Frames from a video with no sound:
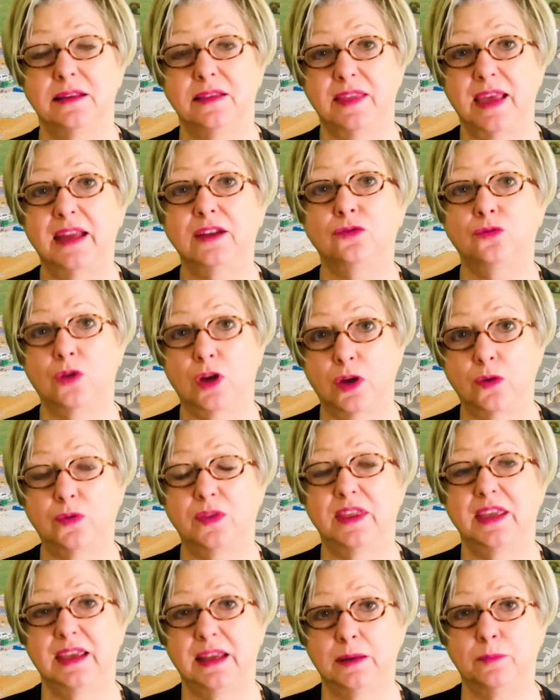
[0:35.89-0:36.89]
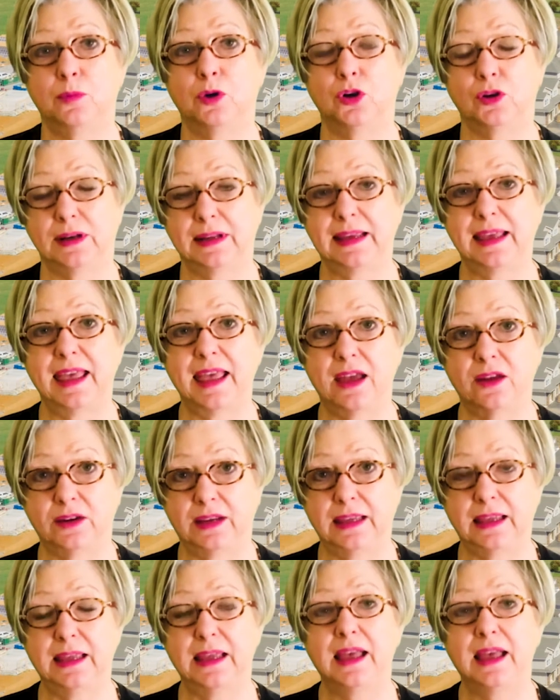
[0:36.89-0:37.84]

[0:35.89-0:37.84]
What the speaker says: that growth in Berkeley County.